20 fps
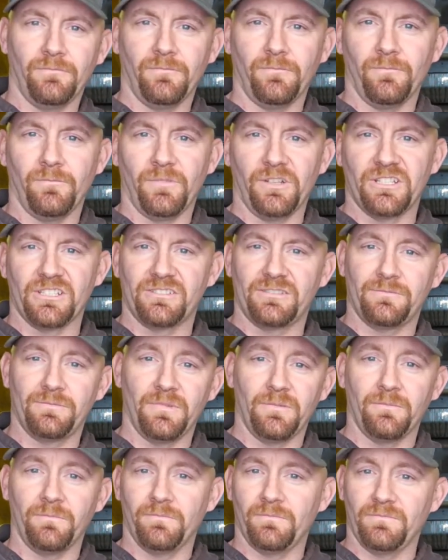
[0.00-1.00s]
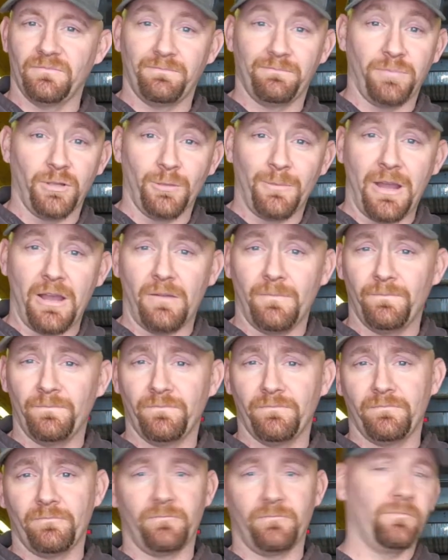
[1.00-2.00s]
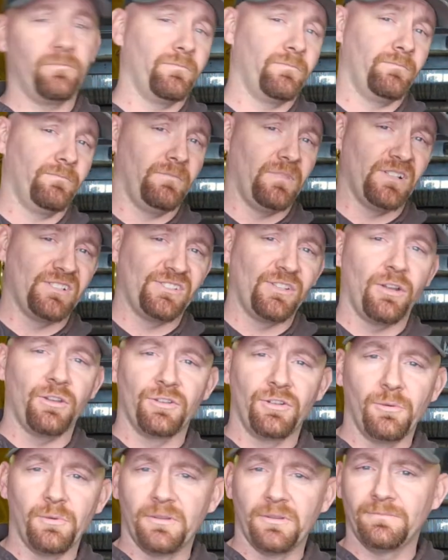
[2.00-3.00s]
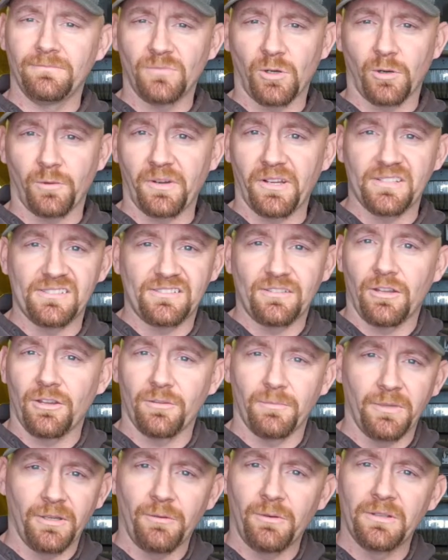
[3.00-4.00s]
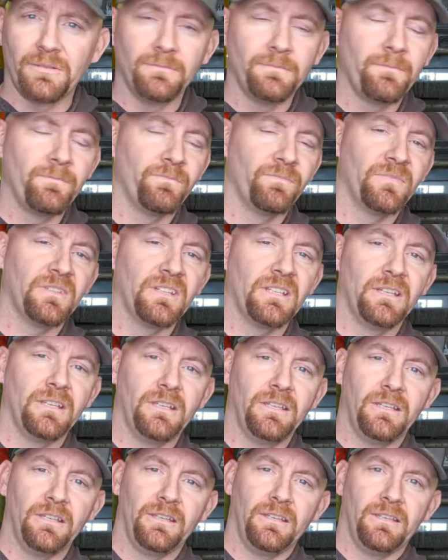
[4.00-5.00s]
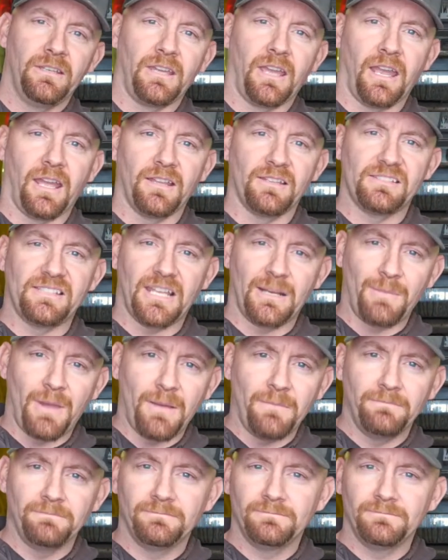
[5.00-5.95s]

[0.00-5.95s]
We just pull them out, install a new one, or reinstall the built one, and set them up.